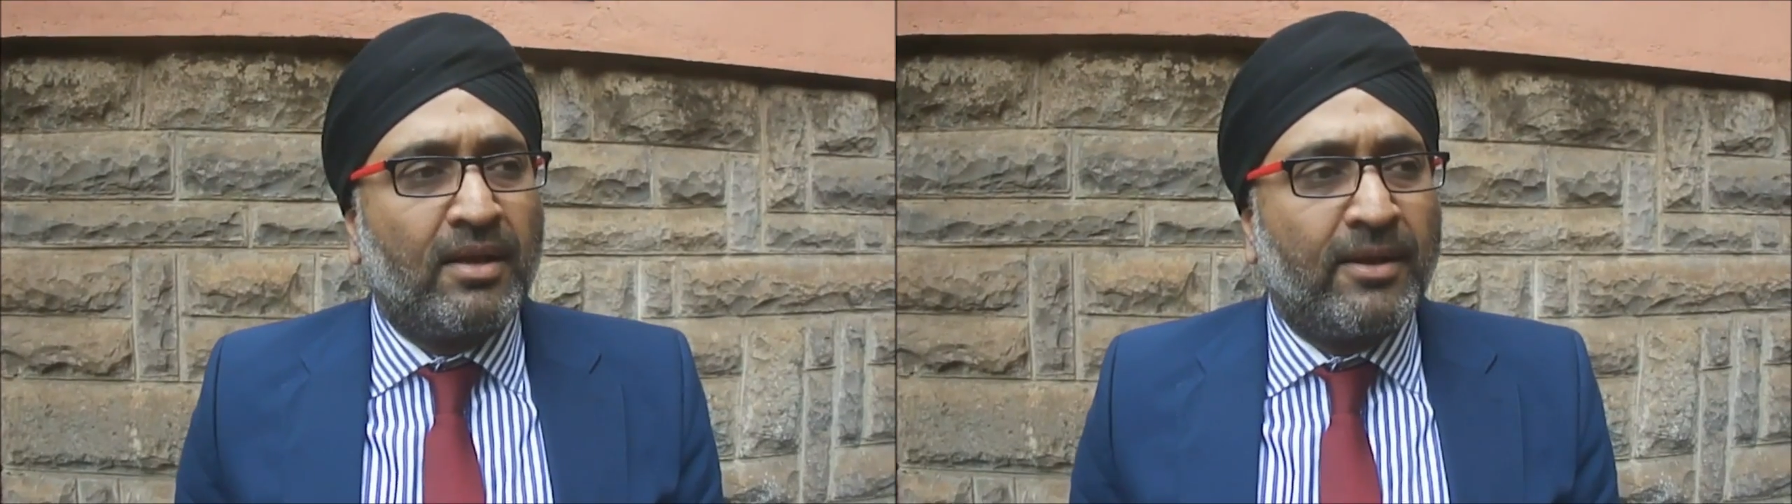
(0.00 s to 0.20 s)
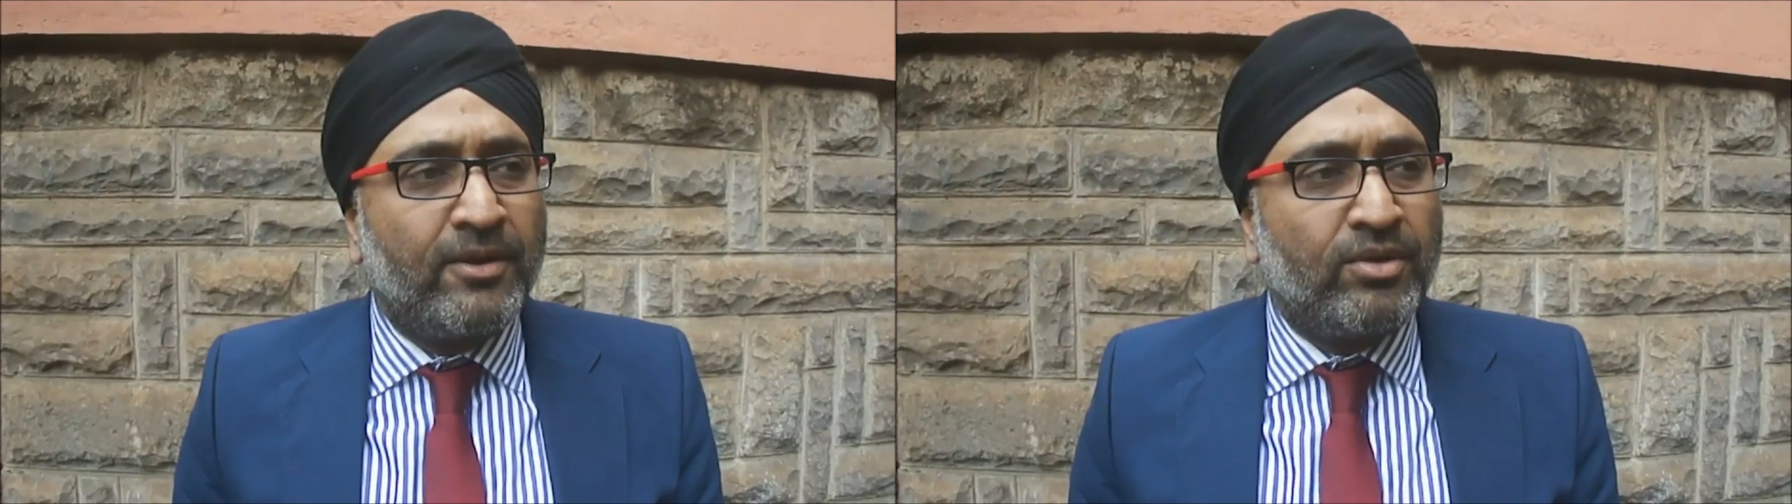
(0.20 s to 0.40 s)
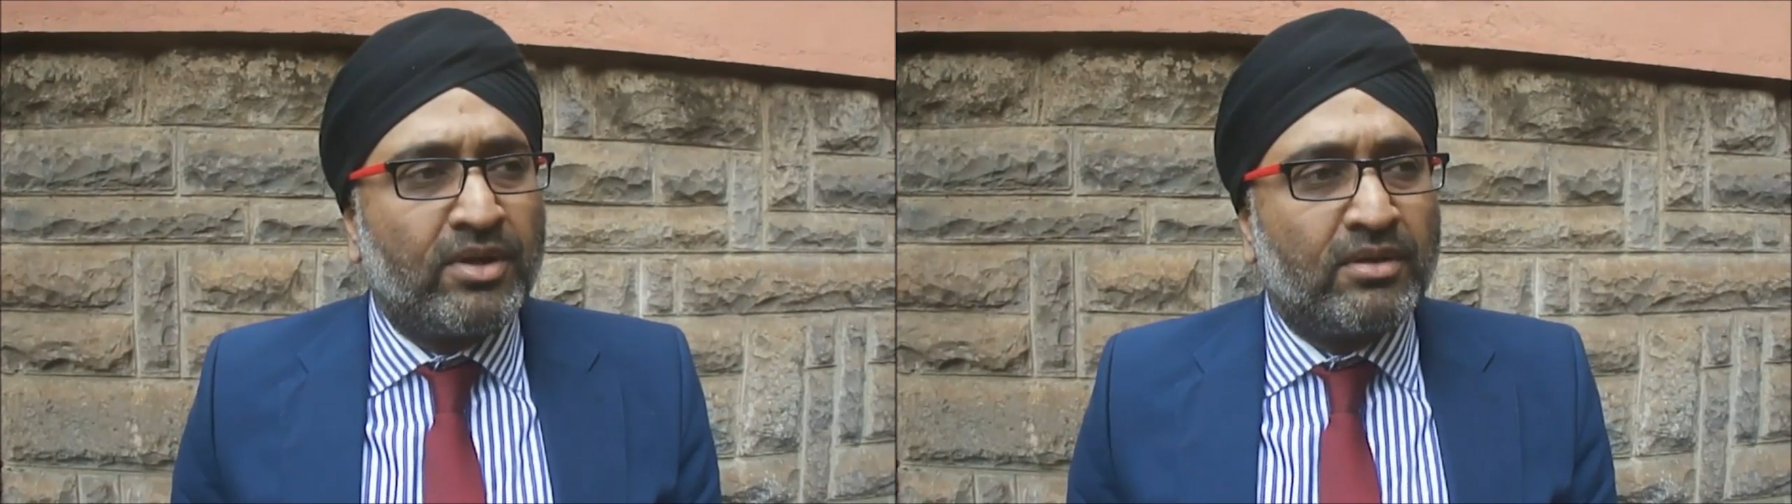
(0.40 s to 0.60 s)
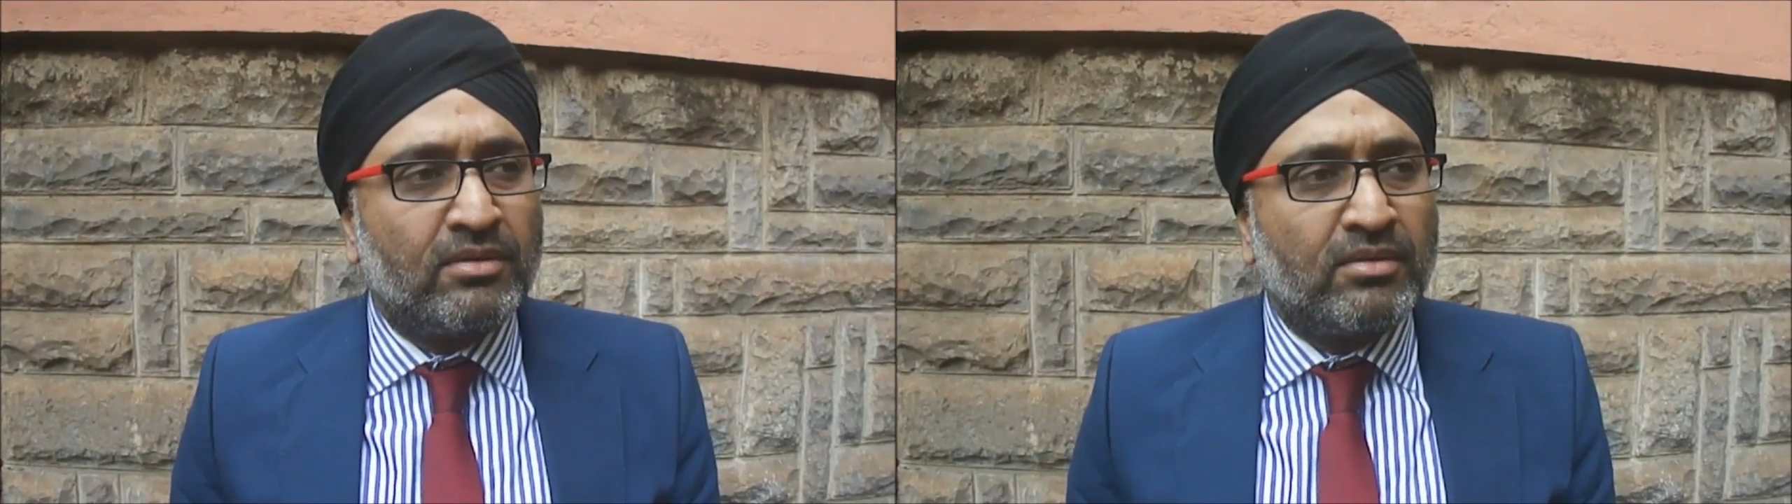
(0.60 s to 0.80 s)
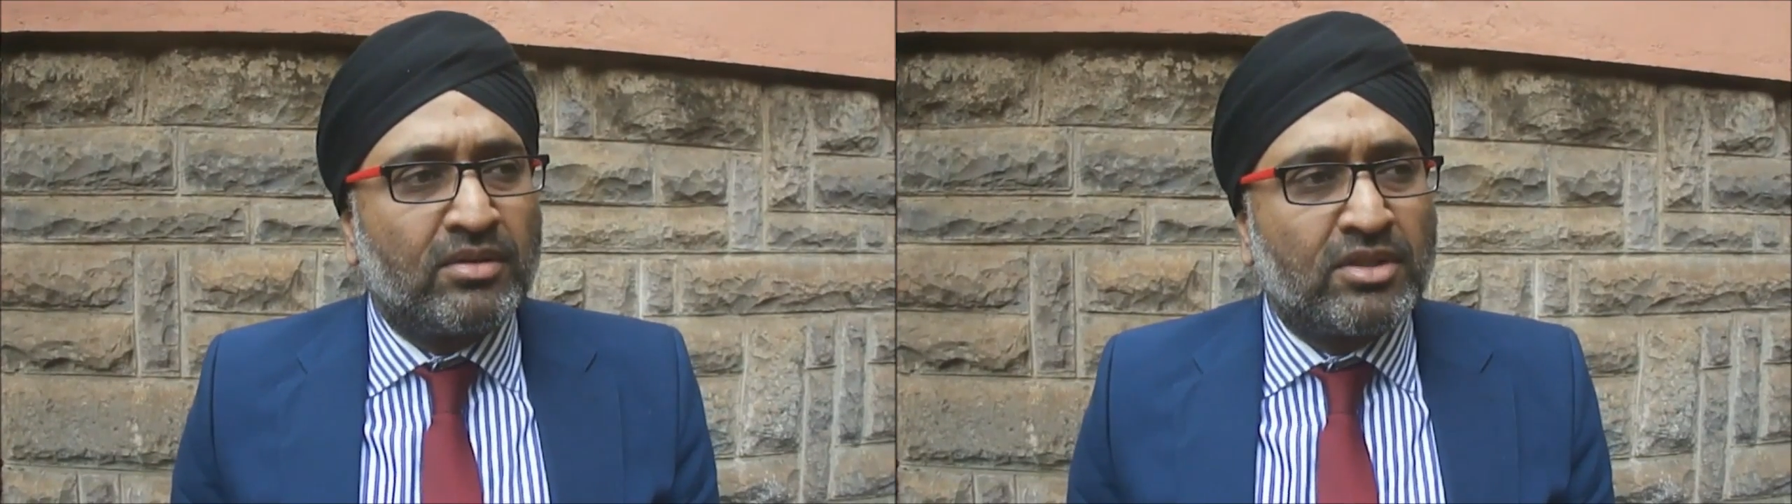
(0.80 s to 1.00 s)
Uh, you can
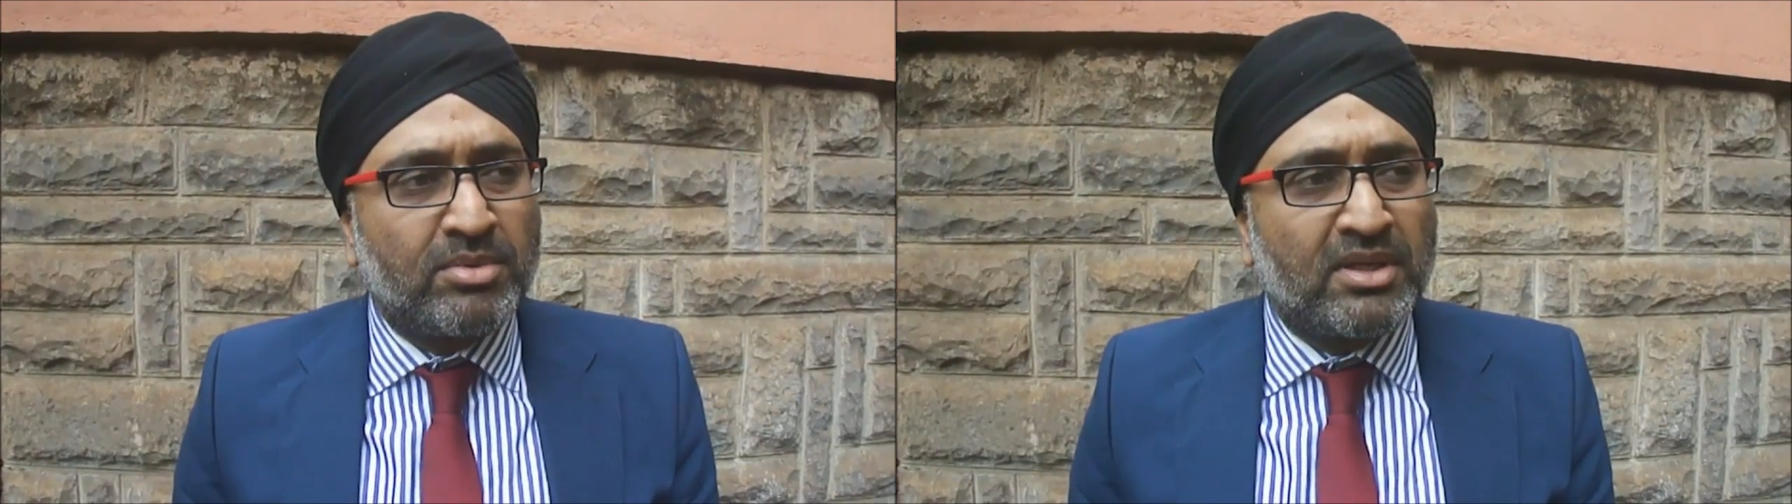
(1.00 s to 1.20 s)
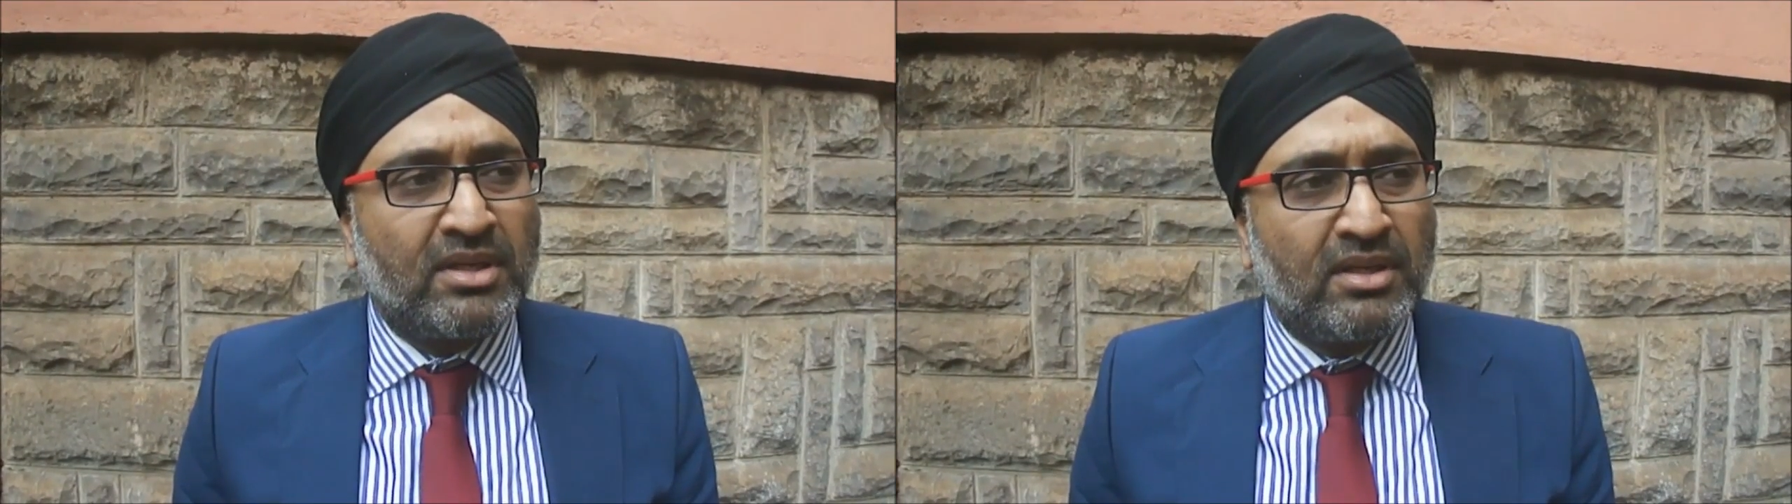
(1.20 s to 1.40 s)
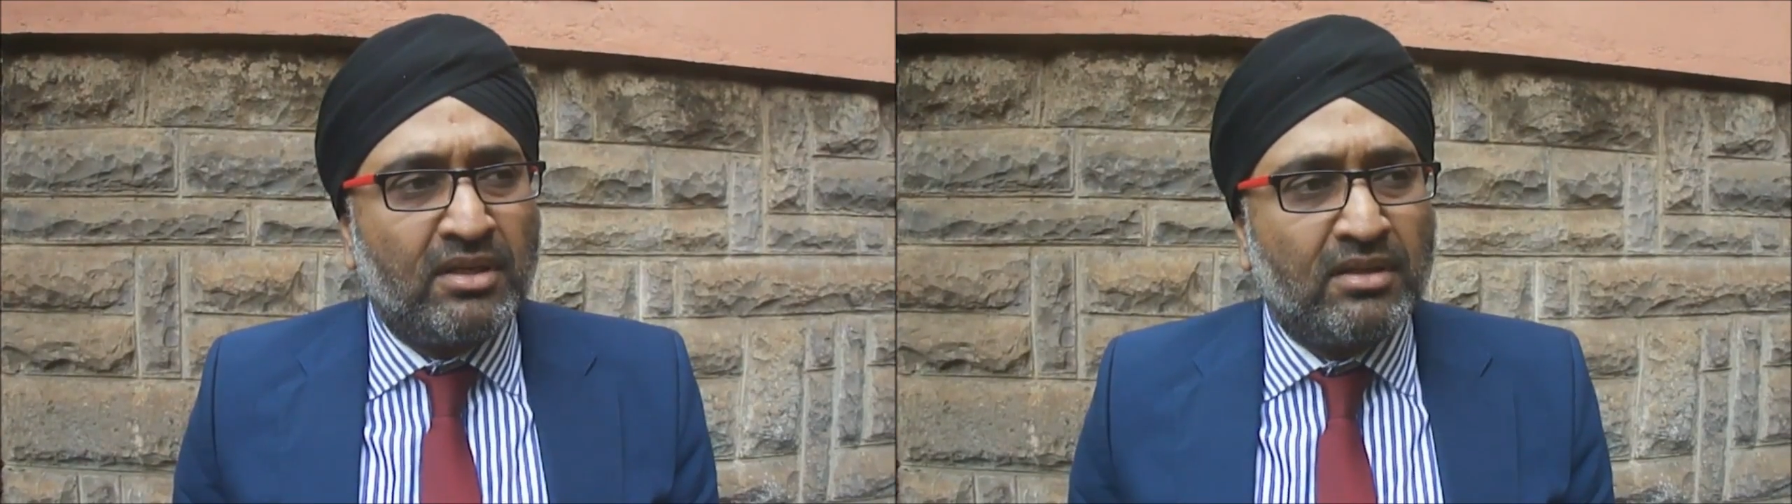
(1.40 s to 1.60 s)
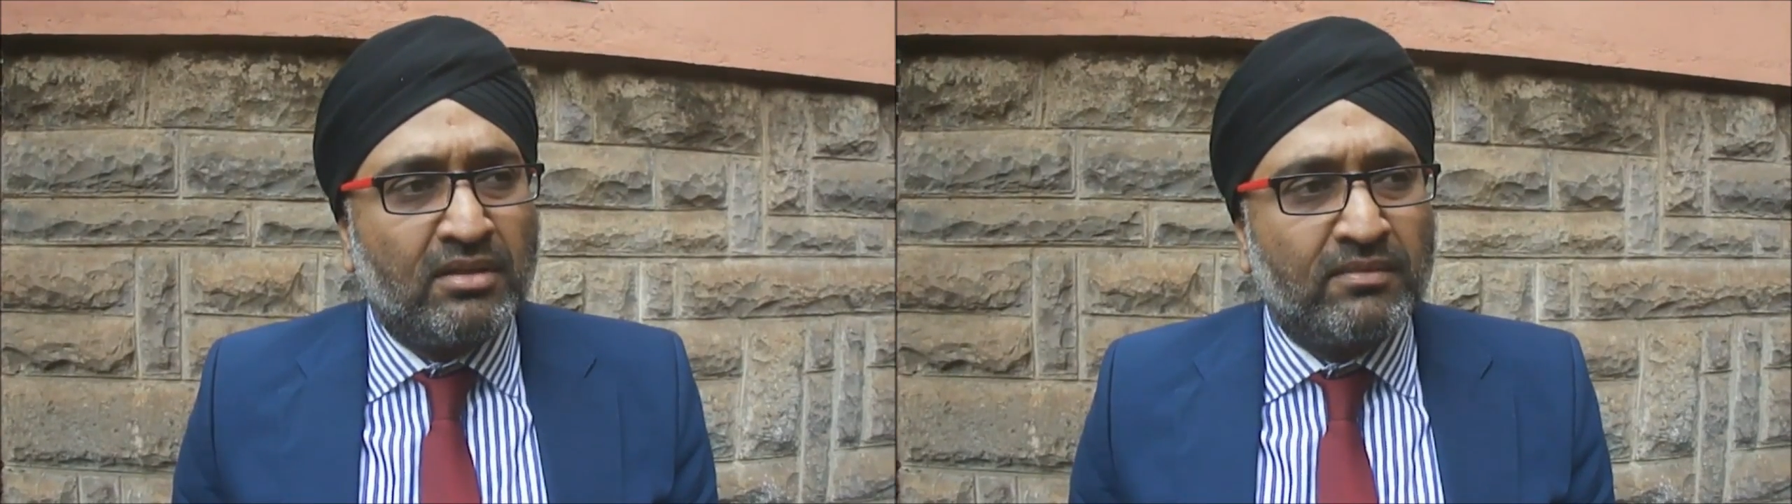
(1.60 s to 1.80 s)
typically the,